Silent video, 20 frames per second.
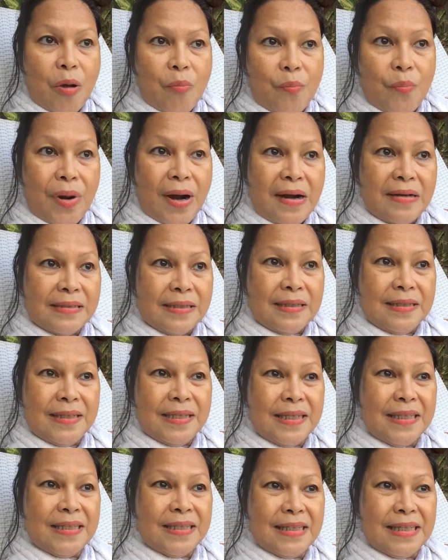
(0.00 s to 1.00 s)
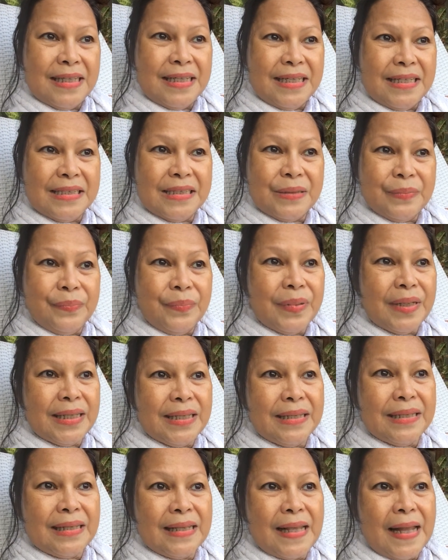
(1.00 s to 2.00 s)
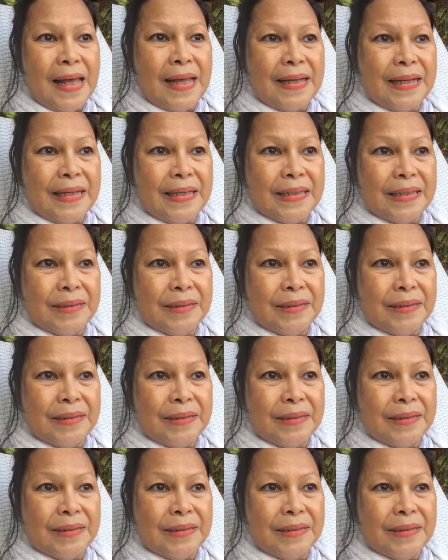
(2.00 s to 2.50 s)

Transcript: Bars in Italy is a bit like